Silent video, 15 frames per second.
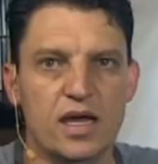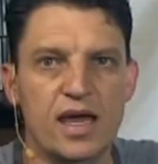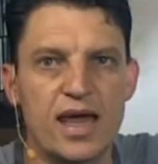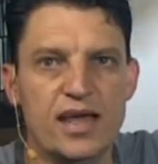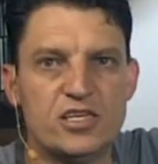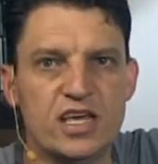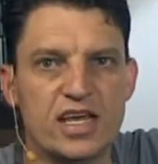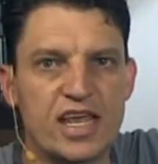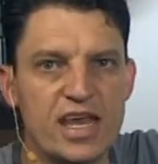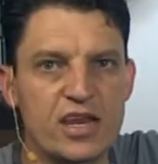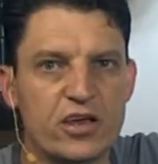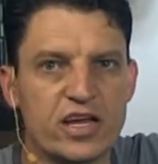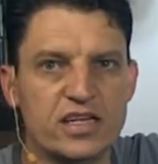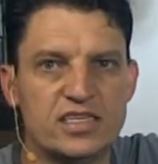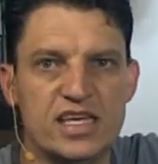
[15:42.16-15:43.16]
Again,
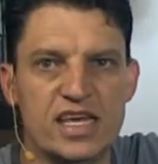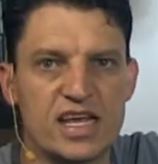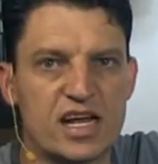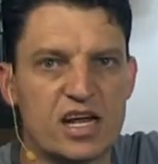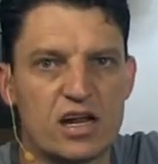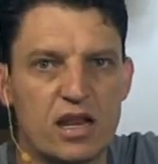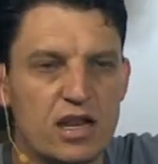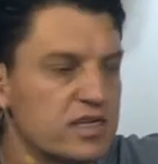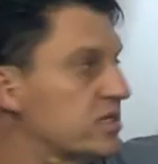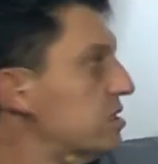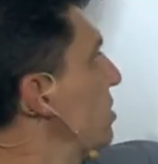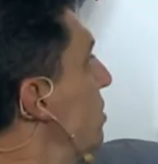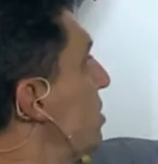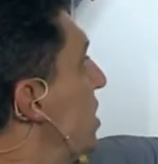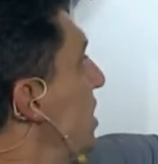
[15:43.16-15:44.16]
you can see
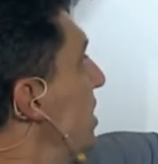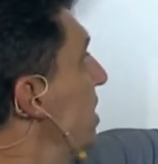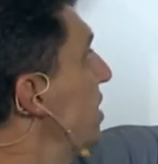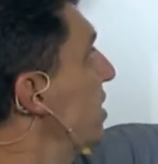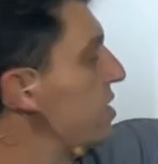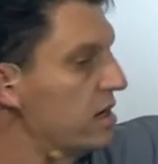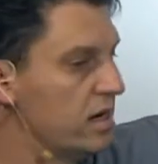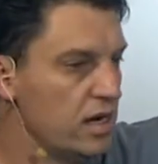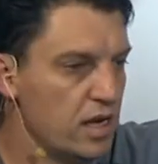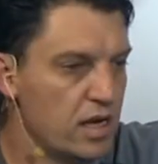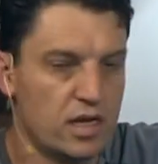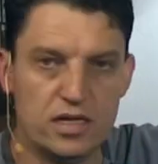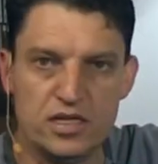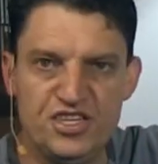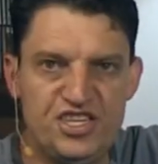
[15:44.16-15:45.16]
crystal clear,
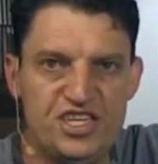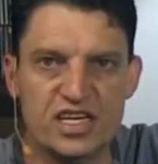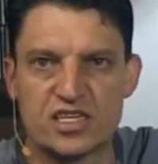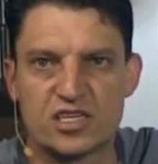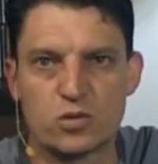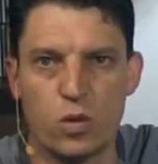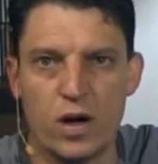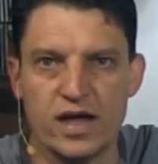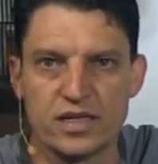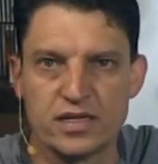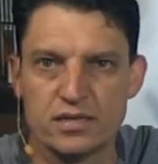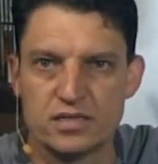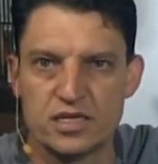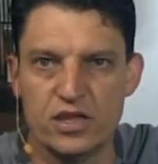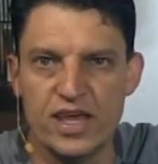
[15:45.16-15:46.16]
just white.
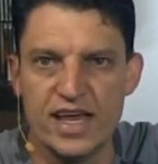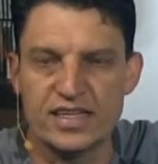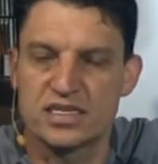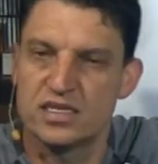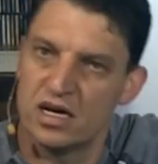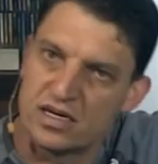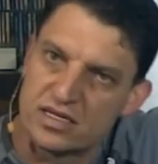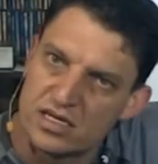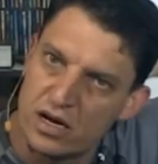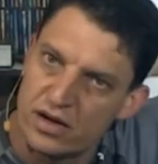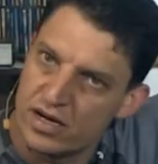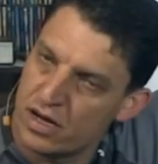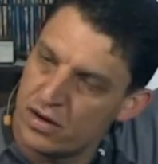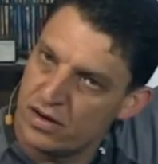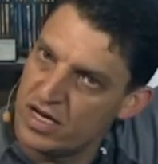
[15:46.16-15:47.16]
So that's nice. So I
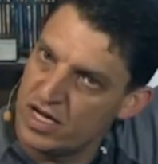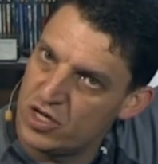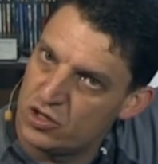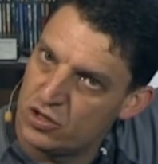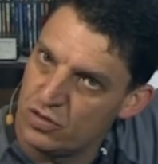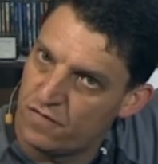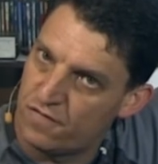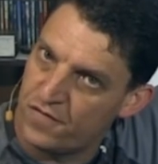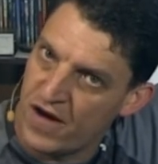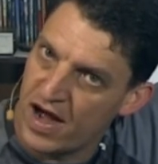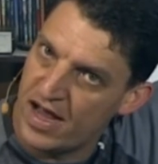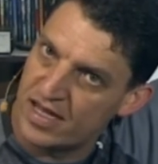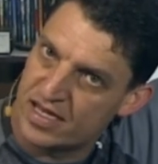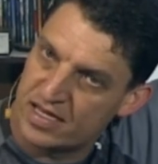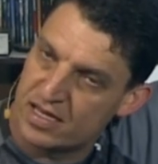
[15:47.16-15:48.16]
don't need to
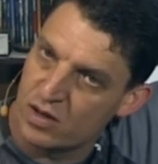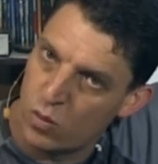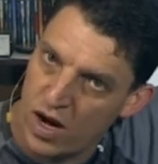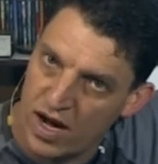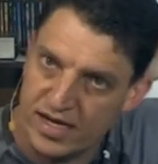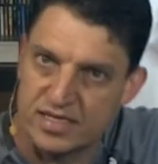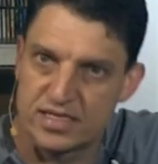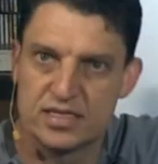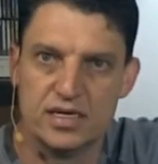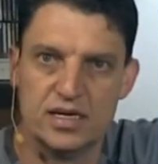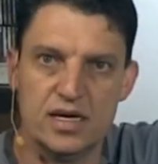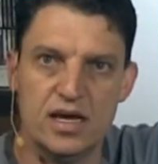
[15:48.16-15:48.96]
find the white.